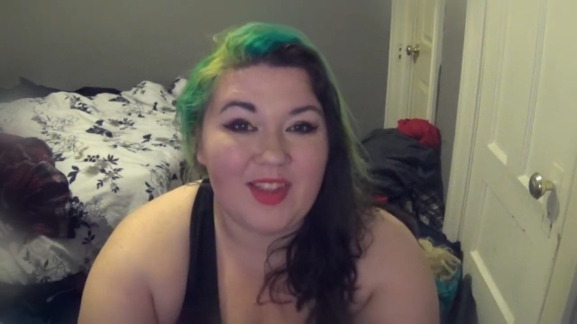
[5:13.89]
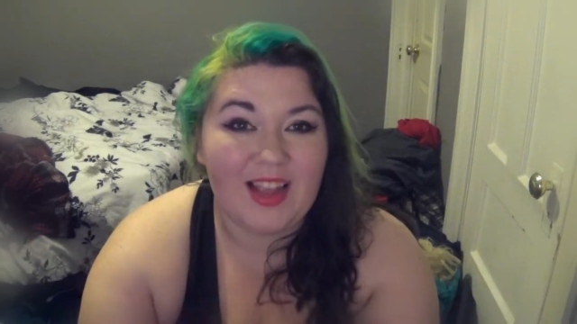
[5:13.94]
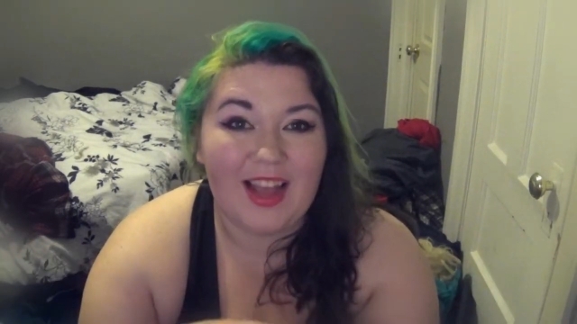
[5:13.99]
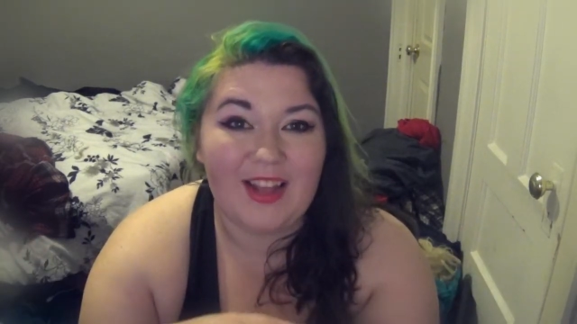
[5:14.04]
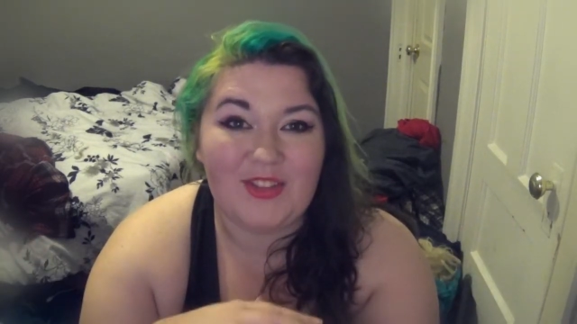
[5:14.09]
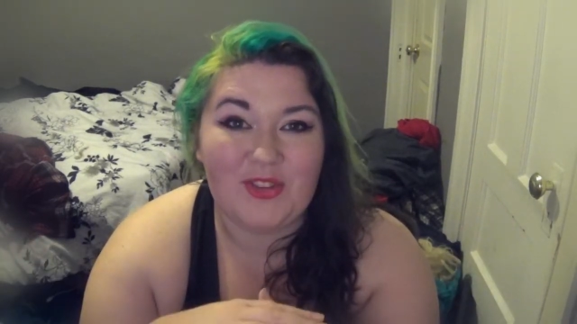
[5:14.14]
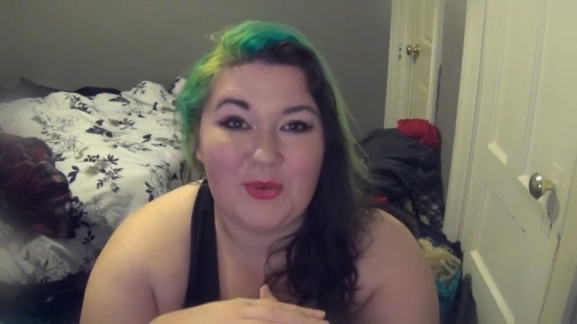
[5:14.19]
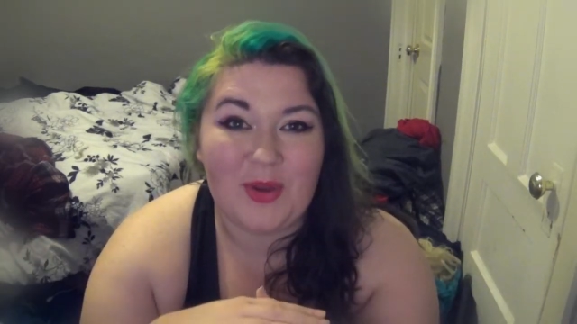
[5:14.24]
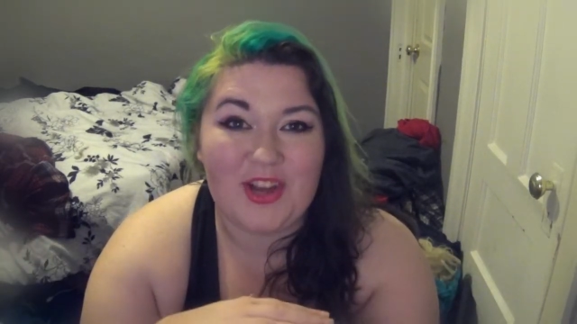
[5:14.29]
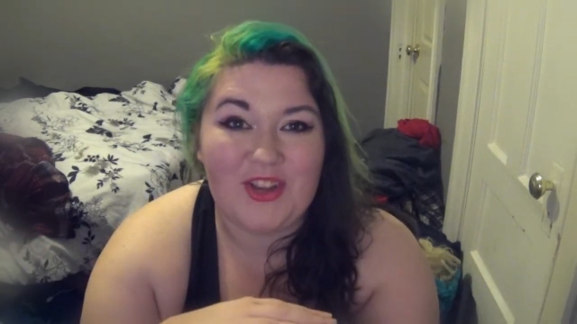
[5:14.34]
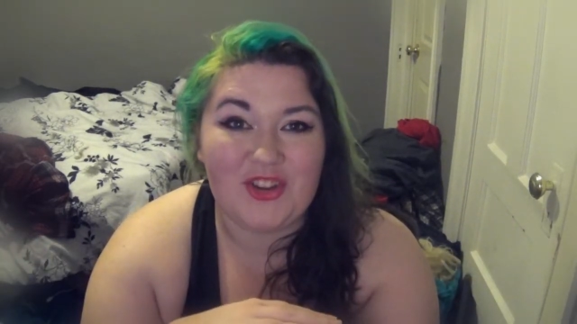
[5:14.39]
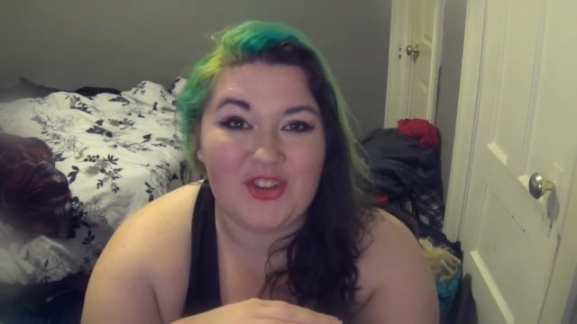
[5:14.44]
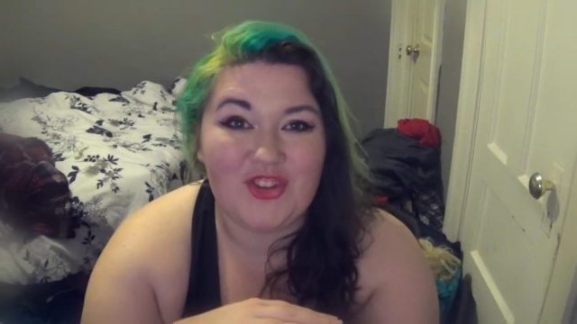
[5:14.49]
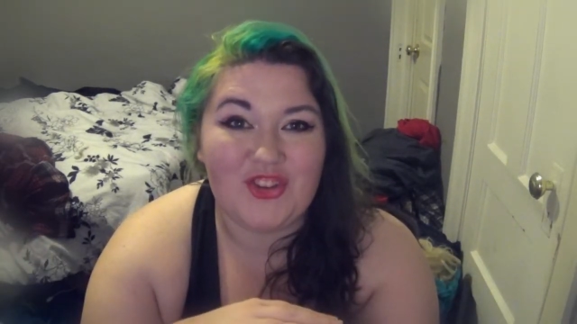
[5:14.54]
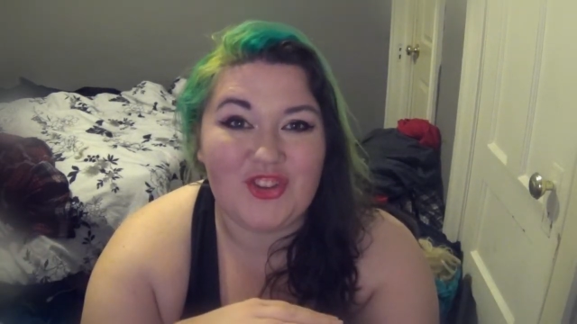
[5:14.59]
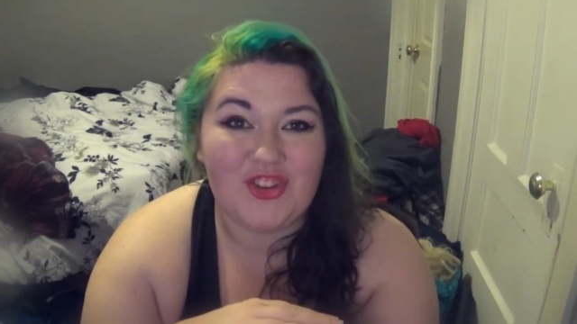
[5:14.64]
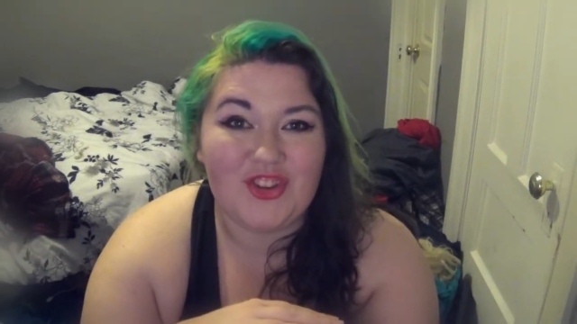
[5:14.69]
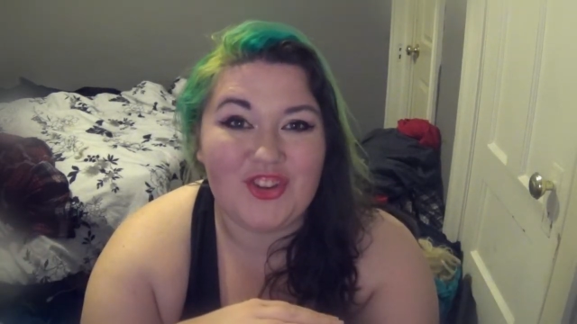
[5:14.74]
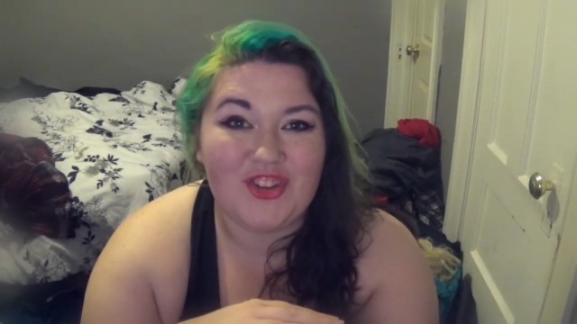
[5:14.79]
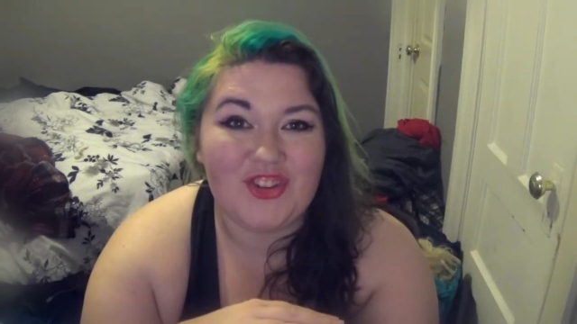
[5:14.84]
And so I
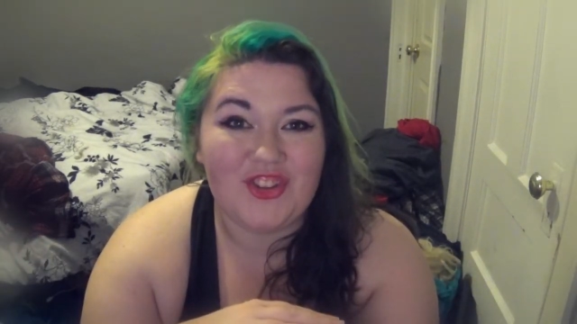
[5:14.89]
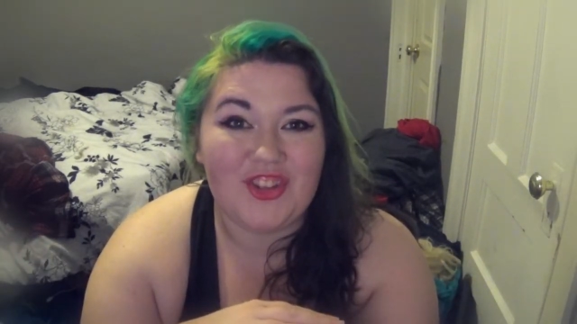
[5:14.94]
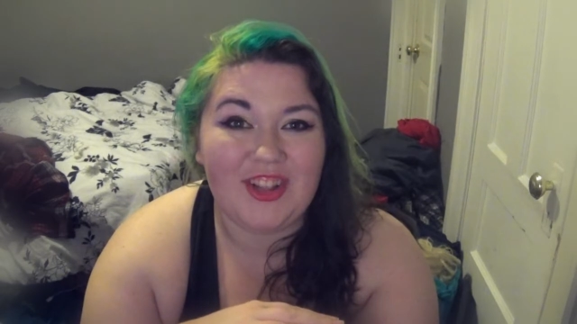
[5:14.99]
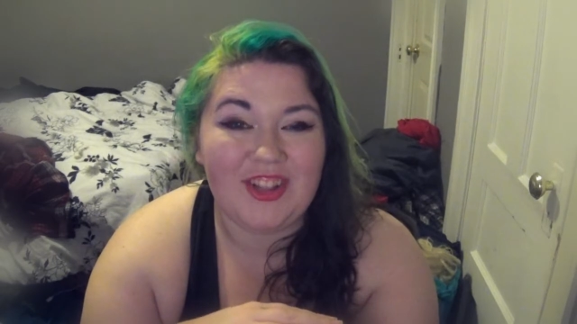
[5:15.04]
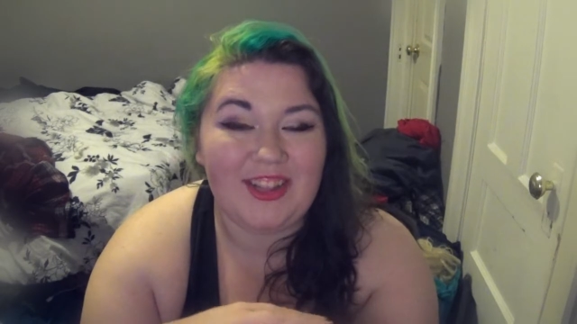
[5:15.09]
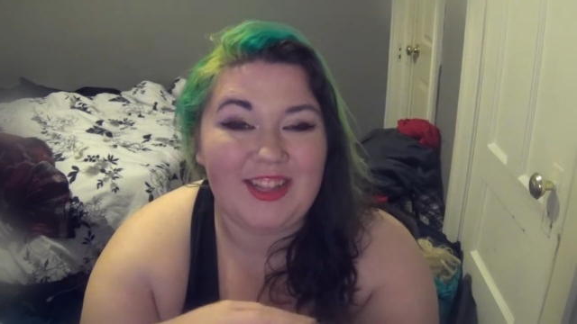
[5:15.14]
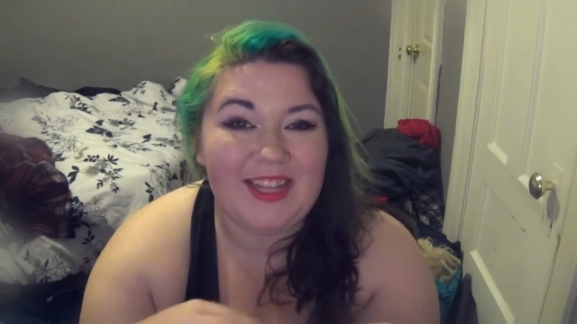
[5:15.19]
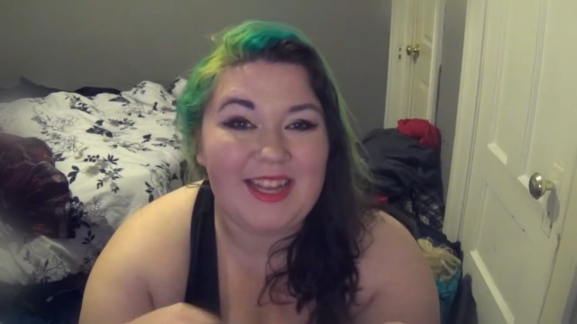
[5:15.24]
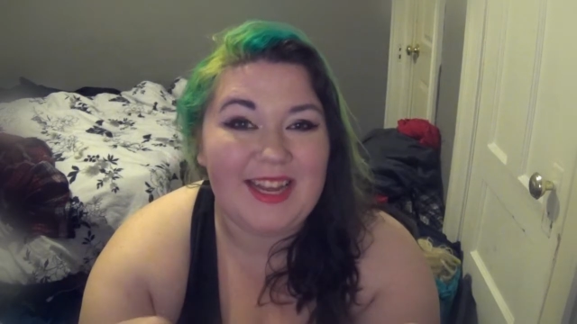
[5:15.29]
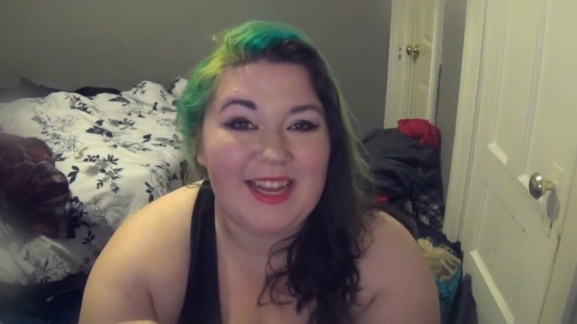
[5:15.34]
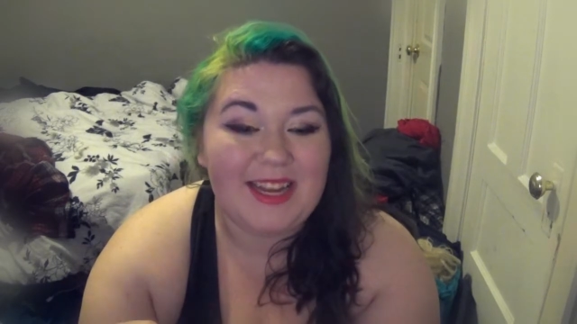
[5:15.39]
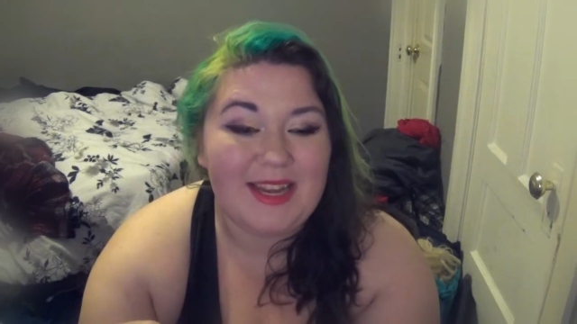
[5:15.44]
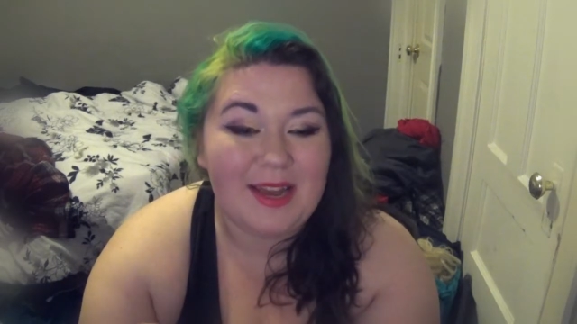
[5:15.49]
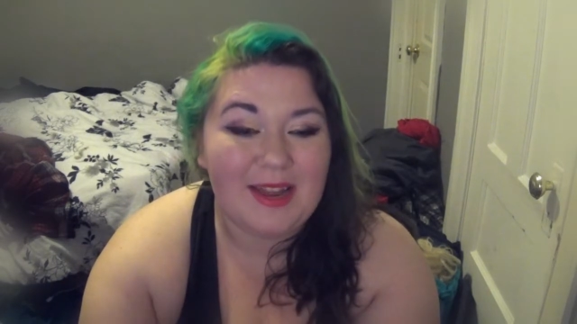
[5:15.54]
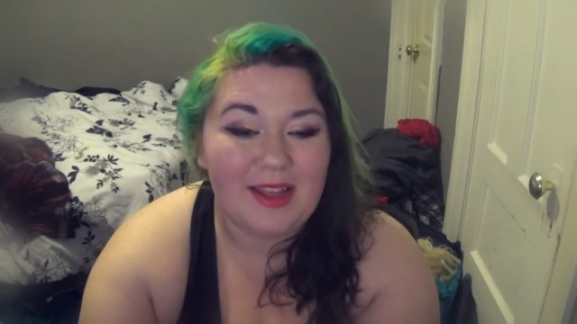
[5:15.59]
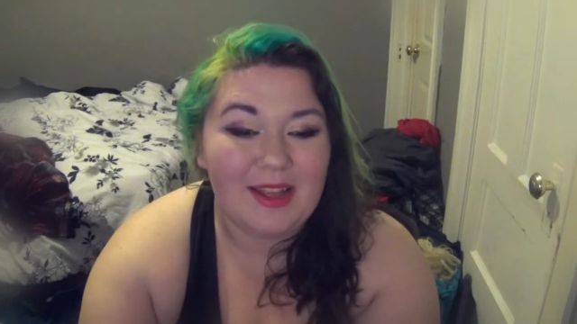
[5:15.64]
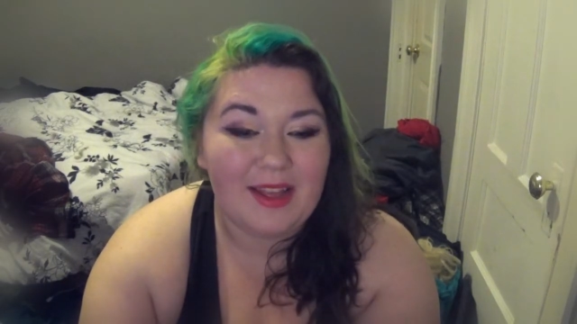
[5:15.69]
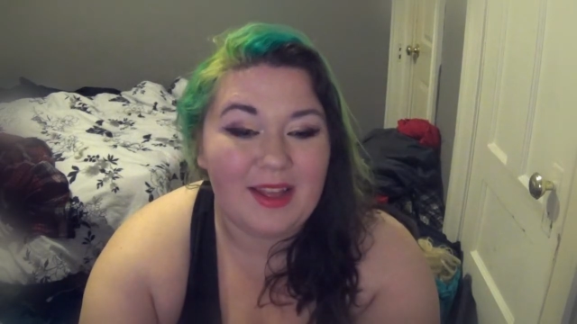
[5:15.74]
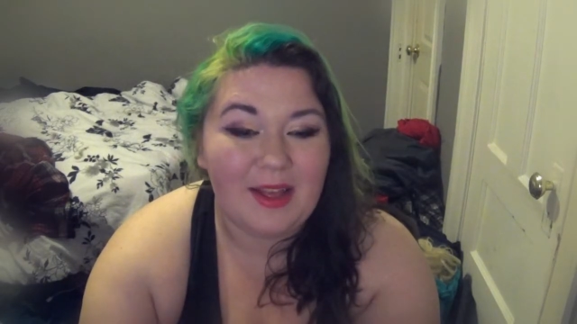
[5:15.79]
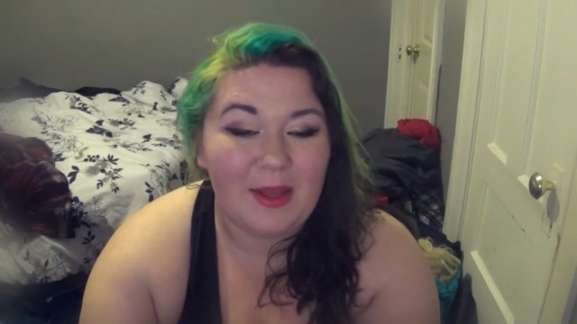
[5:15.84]
just leaned